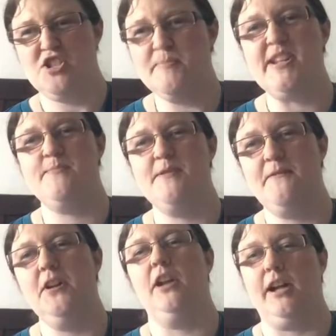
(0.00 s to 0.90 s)
makes me
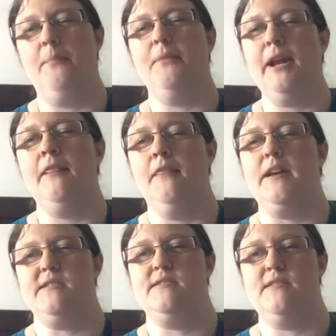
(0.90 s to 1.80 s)
feel like I'm getting
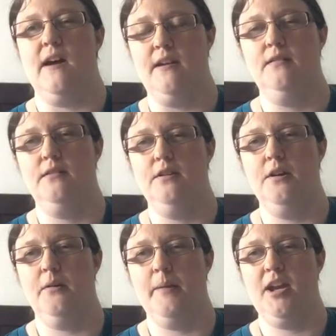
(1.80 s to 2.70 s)
things done. You
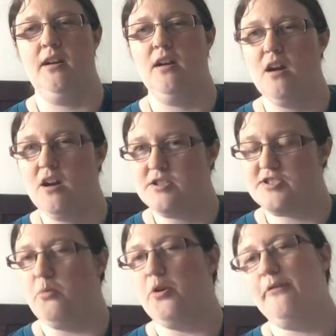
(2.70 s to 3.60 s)
know what I mean?
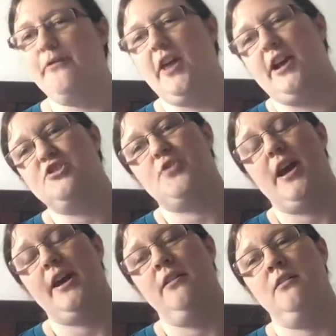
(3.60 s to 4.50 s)
So we'll go for The Ice
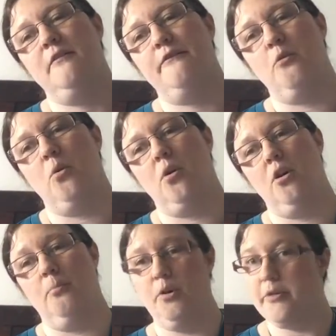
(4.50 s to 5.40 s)
Dragon
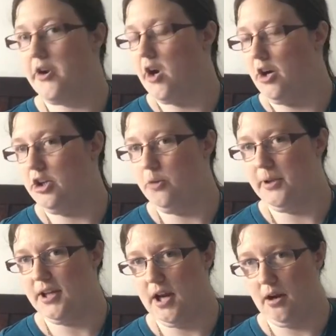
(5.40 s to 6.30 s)
for a book with a
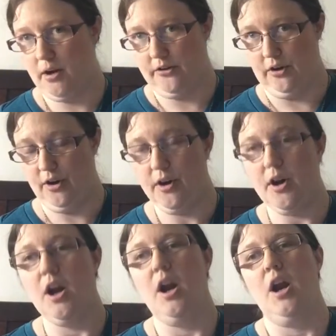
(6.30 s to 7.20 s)
non-human character,
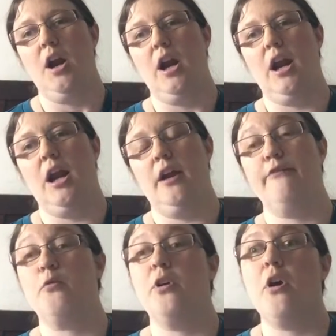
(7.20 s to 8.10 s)
and
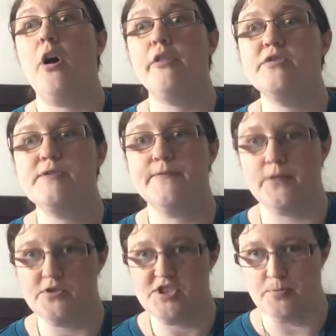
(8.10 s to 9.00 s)
for an author's
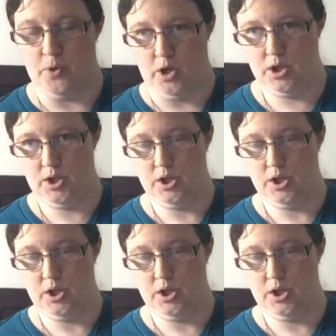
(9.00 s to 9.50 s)
first book,